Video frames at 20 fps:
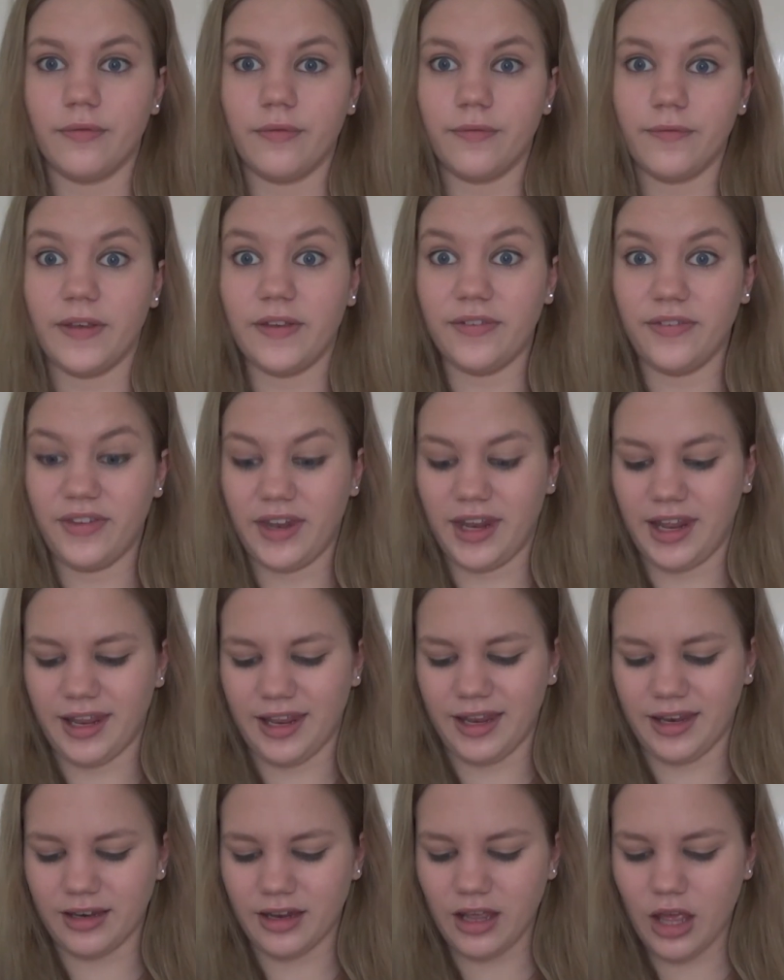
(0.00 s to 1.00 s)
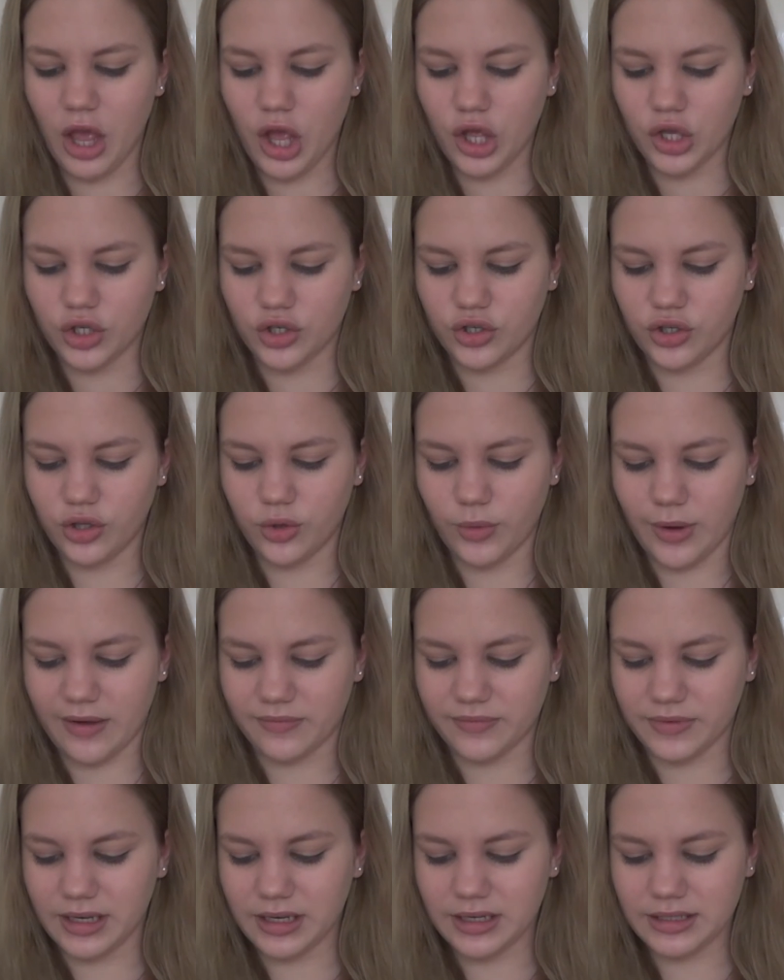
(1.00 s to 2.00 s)
15. Do you
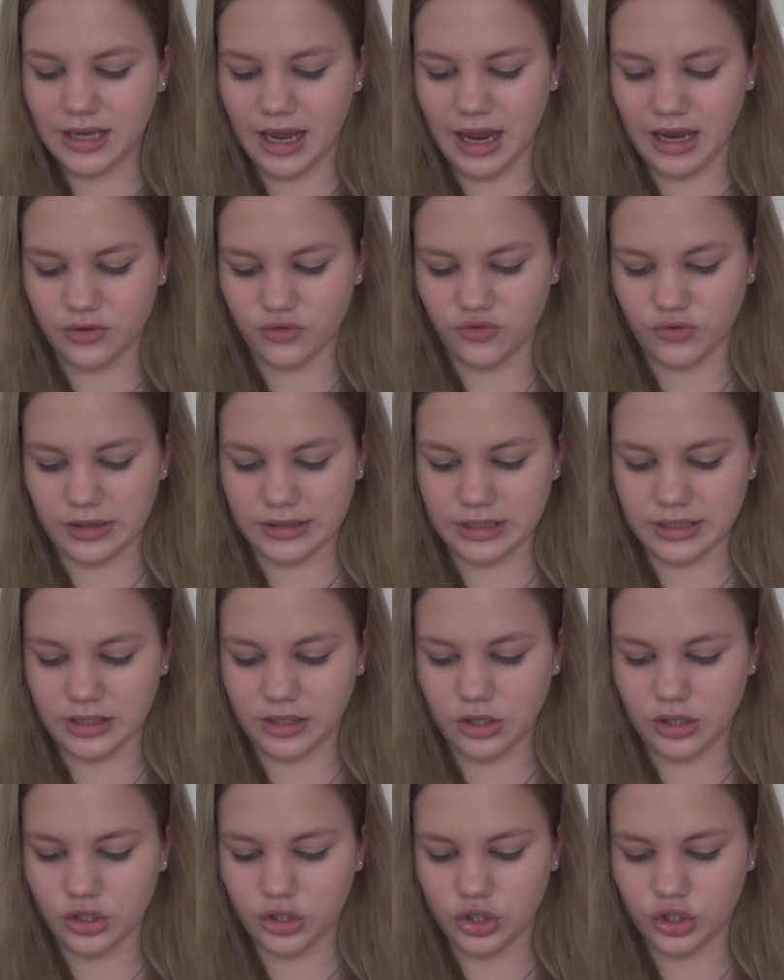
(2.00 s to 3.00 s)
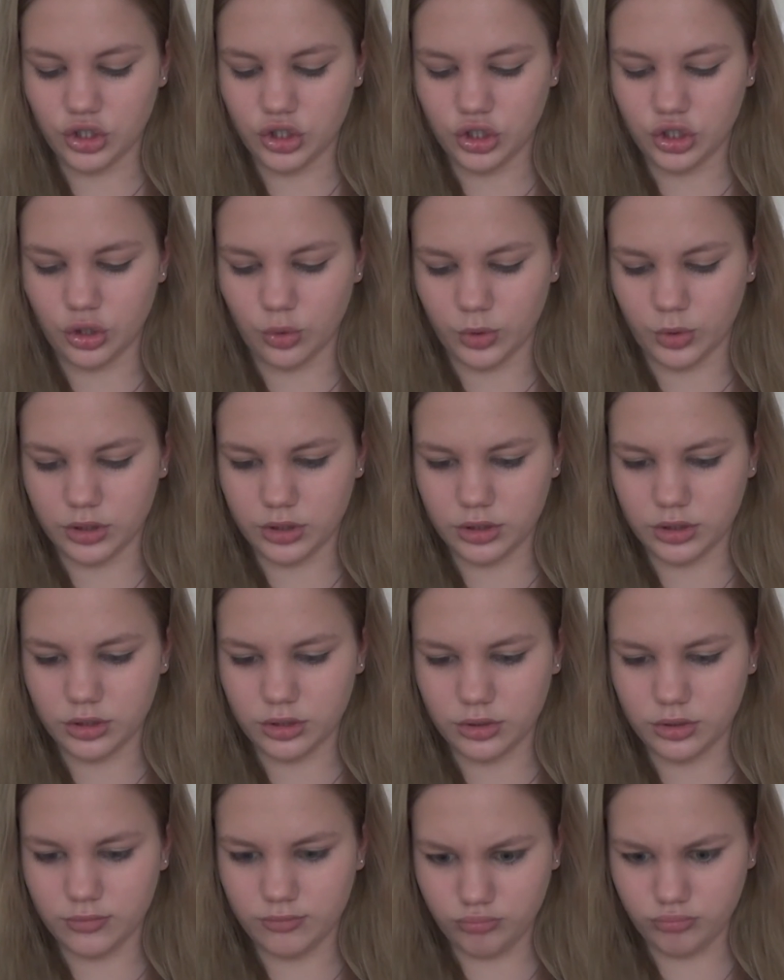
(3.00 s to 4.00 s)
have neat handwriting? Show
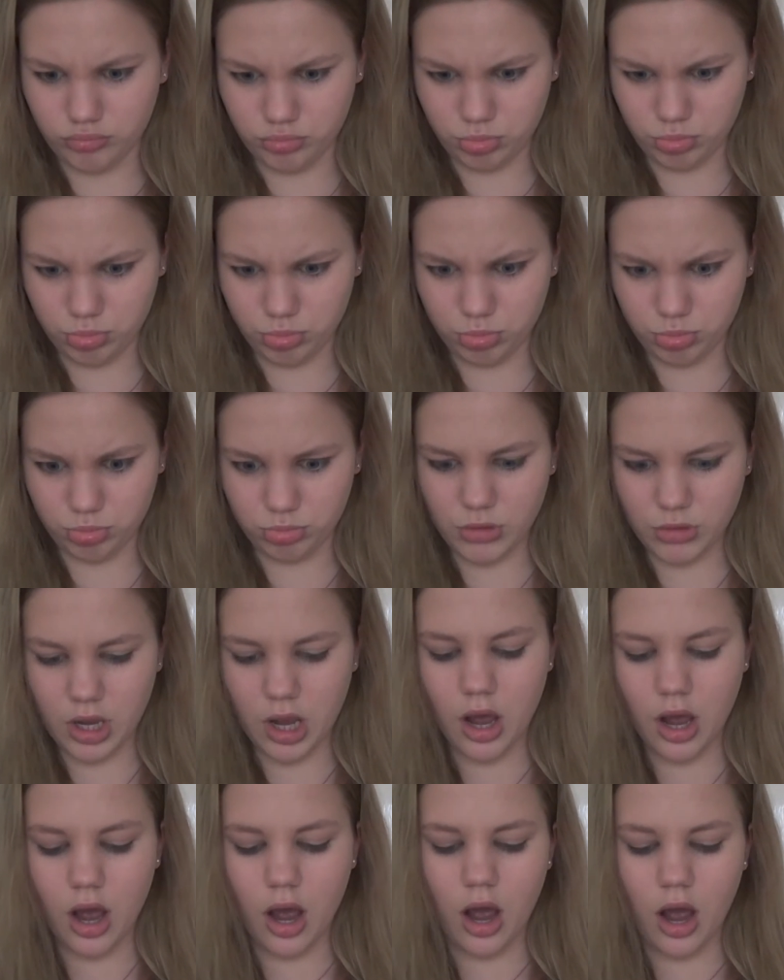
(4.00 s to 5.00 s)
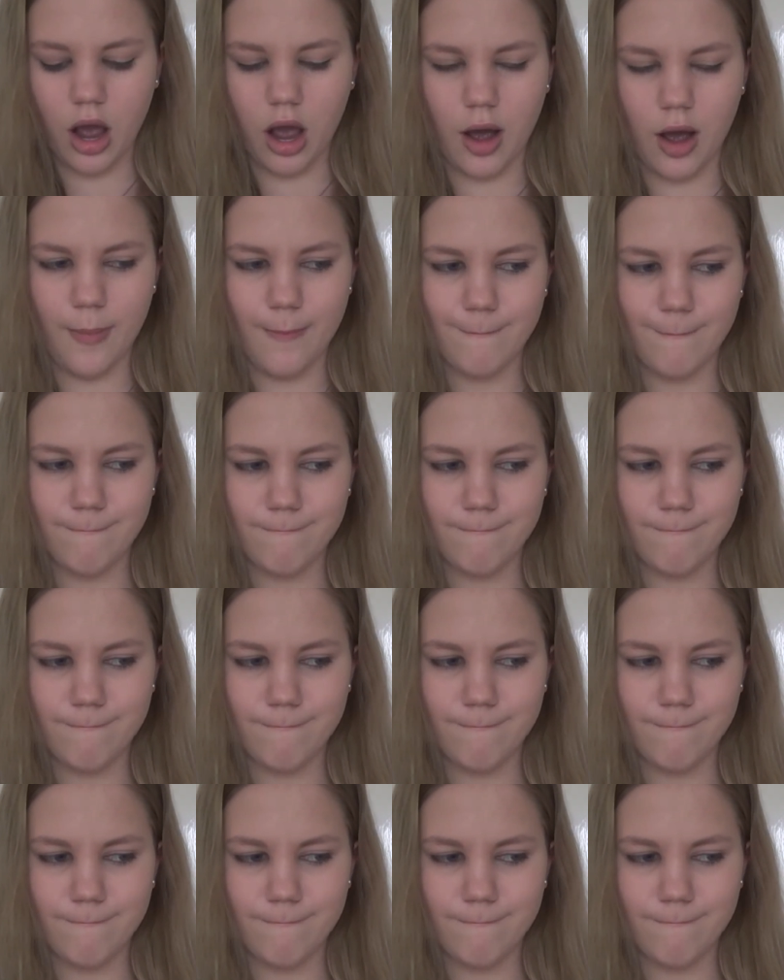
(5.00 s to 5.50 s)
us. My